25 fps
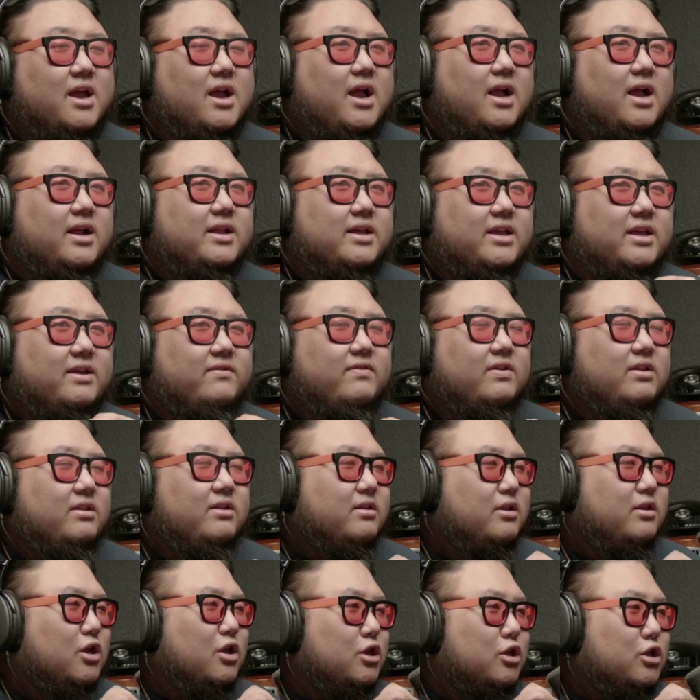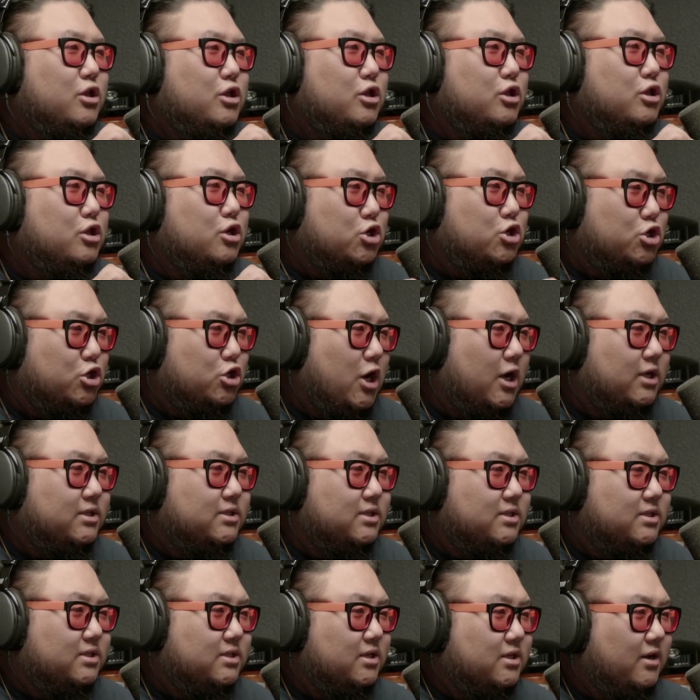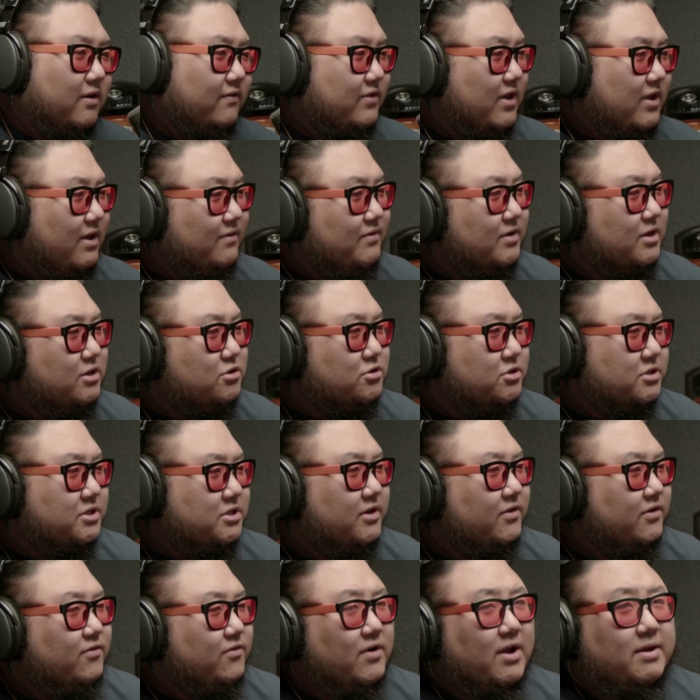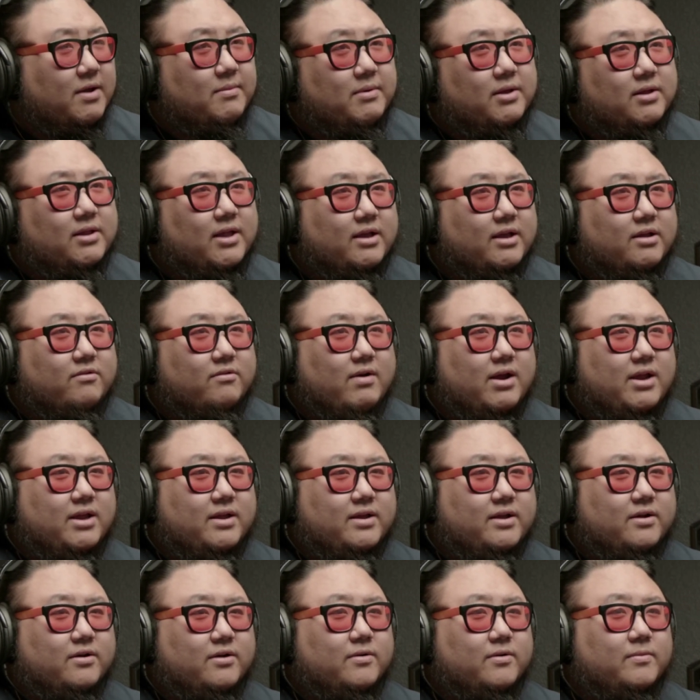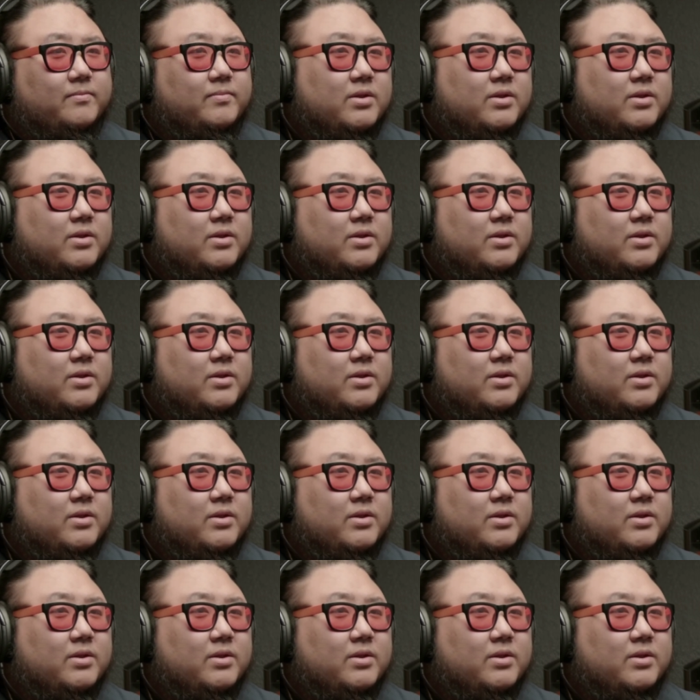And even the shots itself, they have interesting framing. Like right here,